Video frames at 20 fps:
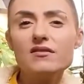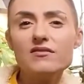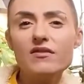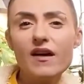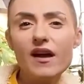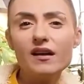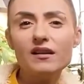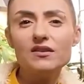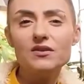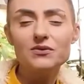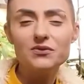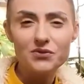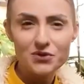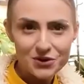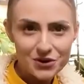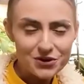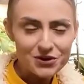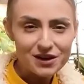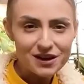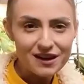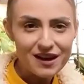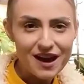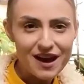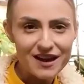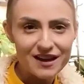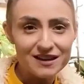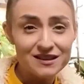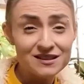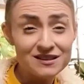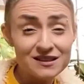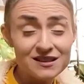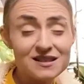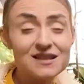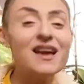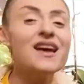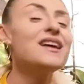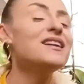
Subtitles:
value for your clients,